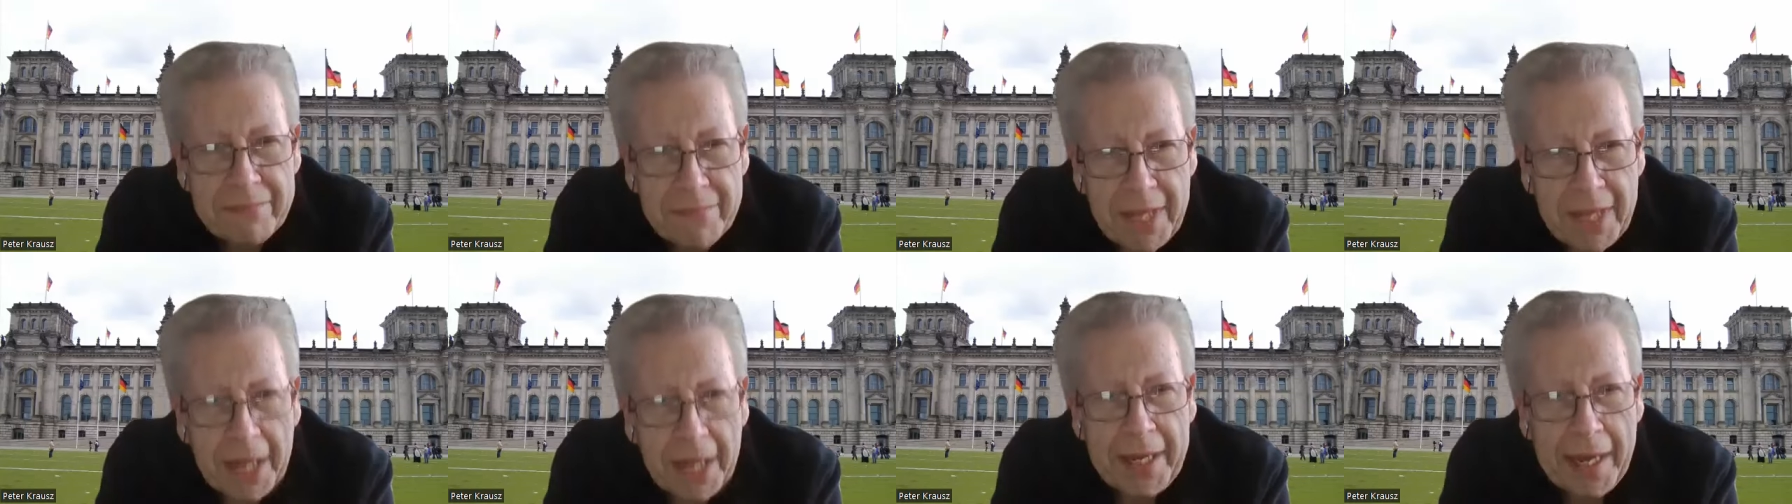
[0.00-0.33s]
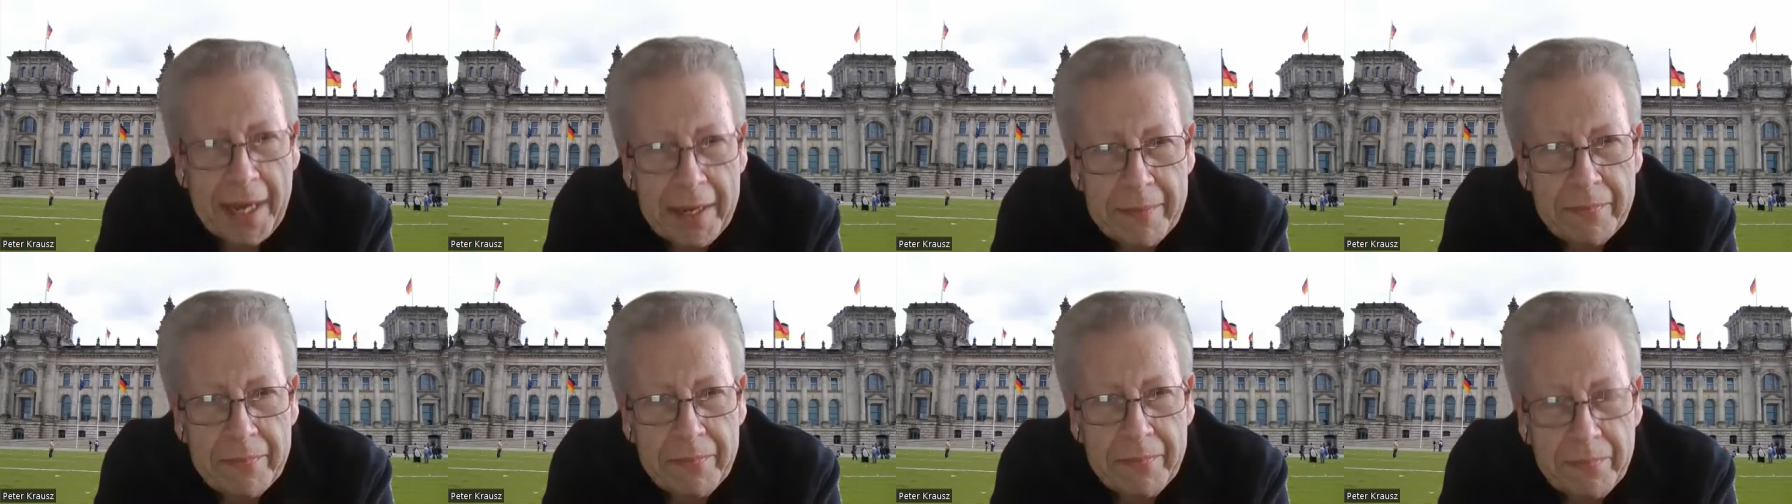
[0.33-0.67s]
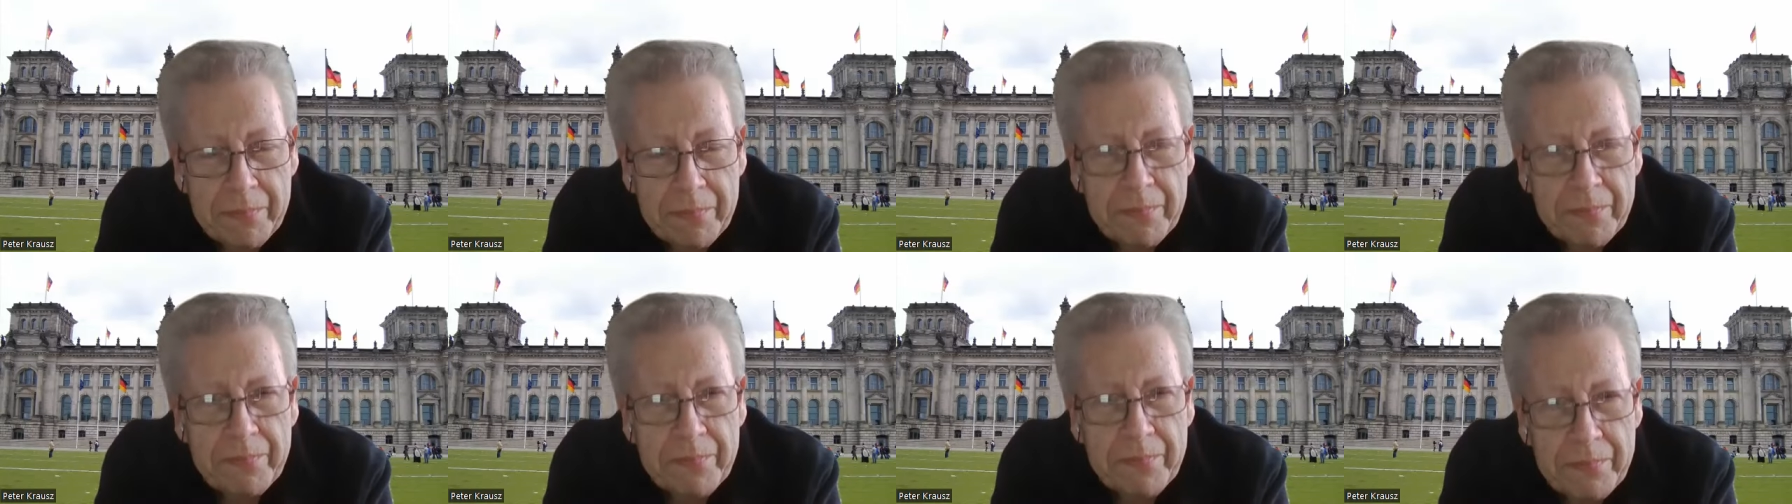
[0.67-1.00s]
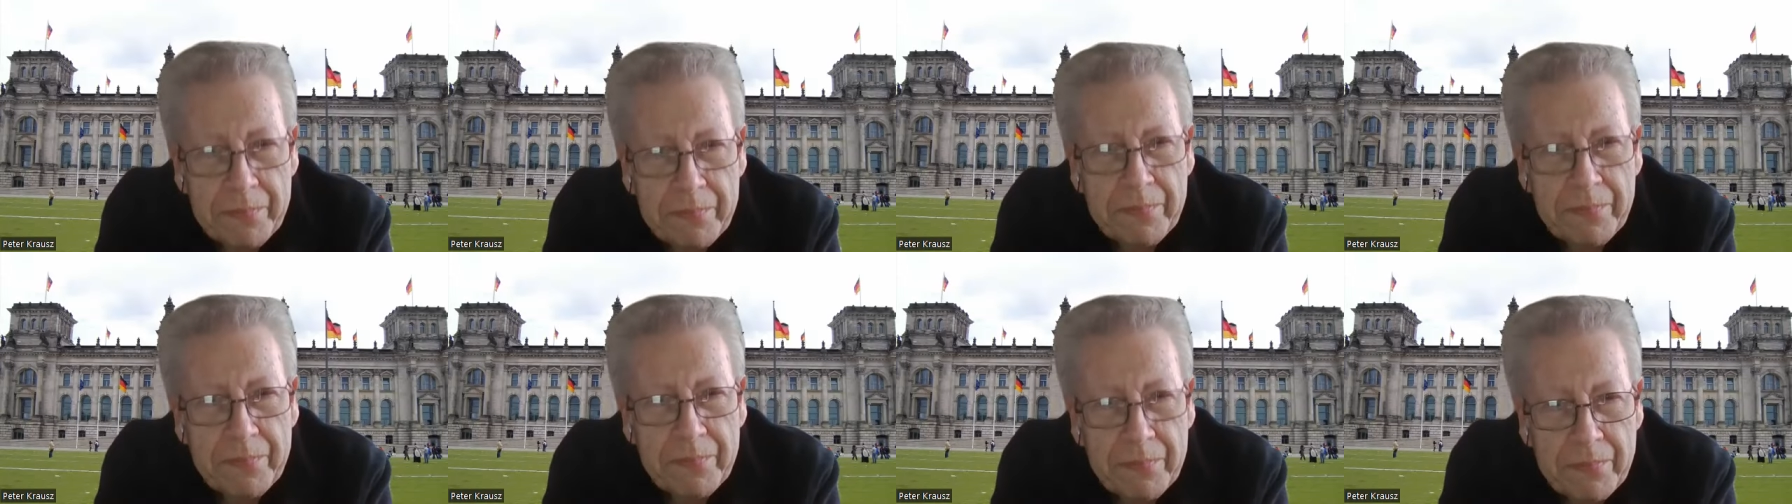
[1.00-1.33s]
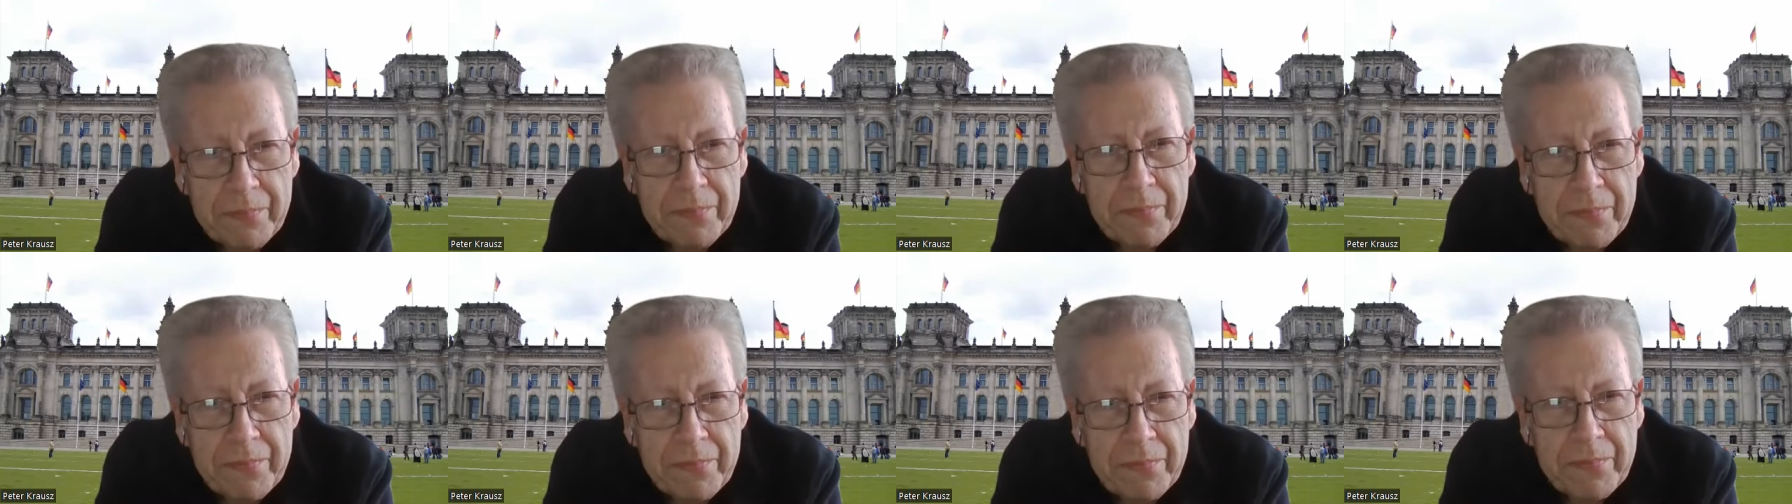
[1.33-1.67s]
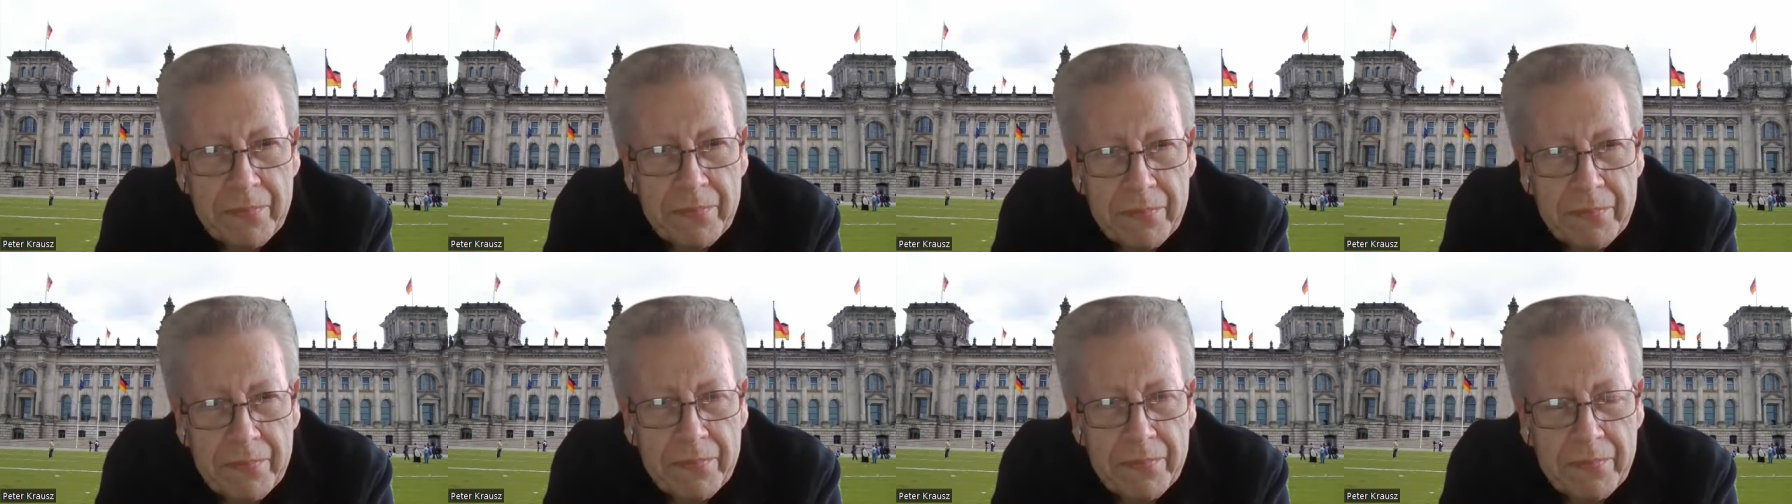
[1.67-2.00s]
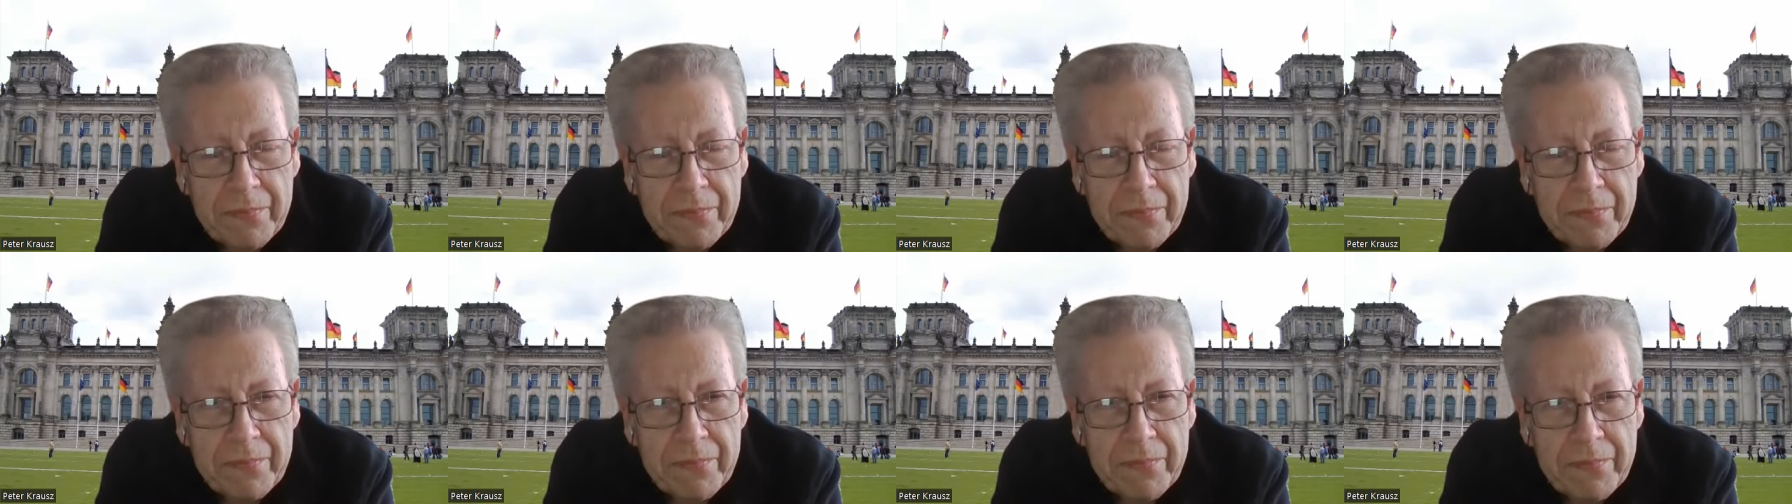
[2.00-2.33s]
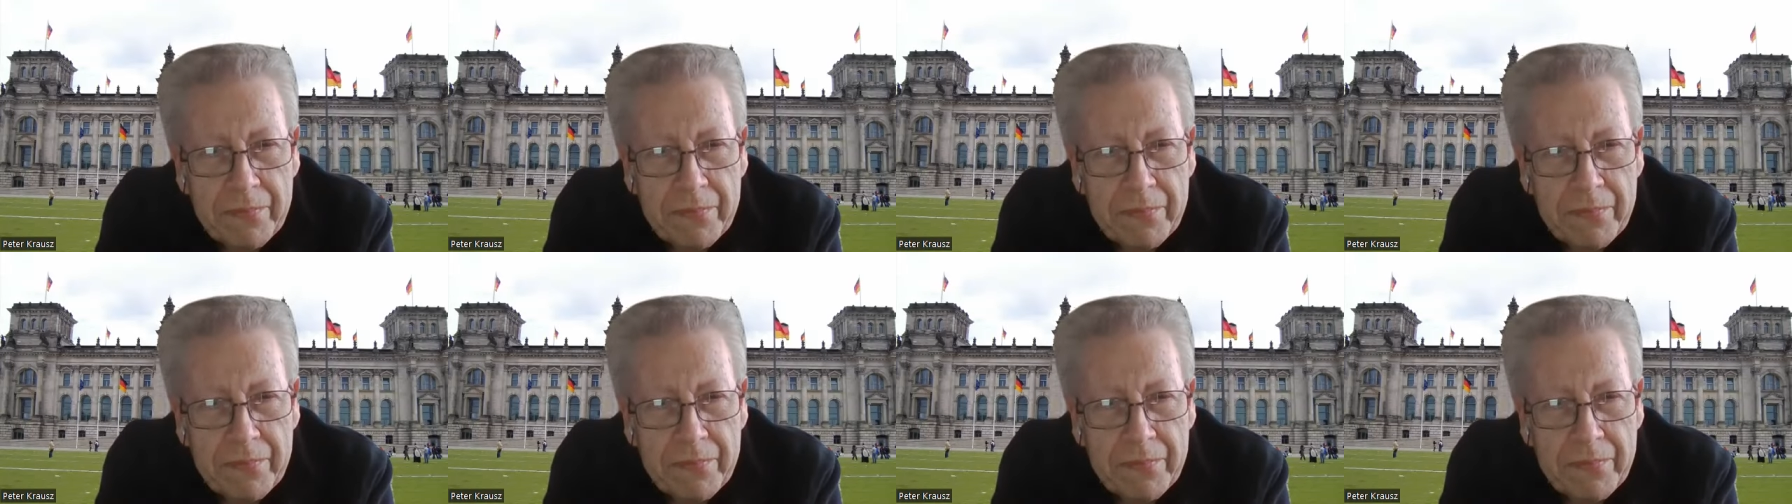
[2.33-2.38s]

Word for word: I okay. think it was, you know, I've, most of